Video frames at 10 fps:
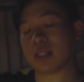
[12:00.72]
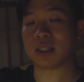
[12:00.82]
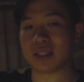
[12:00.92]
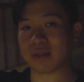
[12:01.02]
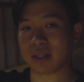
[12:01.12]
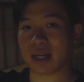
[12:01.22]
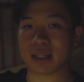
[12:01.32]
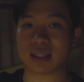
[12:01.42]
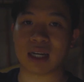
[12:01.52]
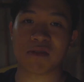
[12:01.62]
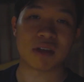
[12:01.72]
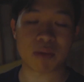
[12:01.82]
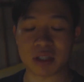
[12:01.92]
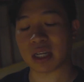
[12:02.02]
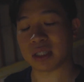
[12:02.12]
send to you guys. I really
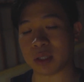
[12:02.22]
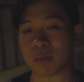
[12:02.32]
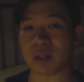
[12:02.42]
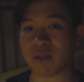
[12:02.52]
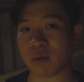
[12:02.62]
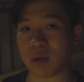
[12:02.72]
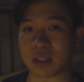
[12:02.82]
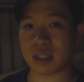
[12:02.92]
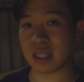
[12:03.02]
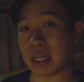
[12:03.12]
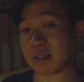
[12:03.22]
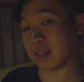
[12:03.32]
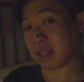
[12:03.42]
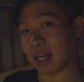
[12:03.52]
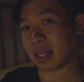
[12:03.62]
appreciate you guys so much for watching, and I'll see
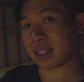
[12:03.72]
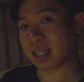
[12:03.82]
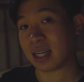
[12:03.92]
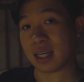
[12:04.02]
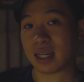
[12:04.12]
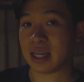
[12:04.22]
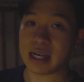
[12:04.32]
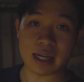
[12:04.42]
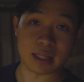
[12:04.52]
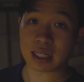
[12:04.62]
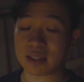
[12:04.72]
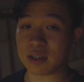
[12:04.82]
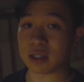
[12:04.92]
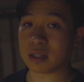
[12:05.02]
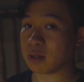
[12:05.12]
you guys in the next
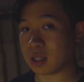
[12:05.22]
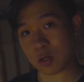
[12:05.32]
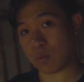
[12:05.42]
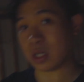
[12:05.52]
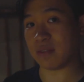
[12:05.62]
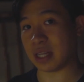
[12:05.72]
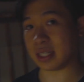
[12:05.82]
video, whenever that